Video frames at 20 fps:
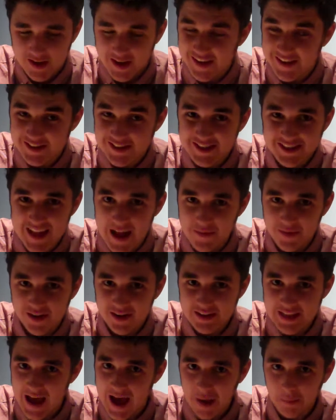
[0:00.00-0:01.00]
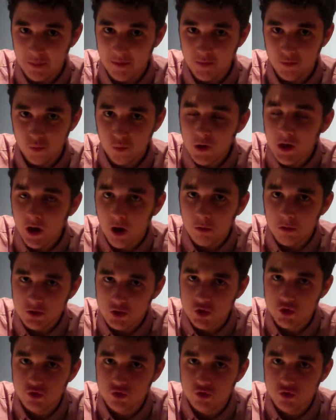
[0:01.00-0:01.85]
it's never going to happen. We all want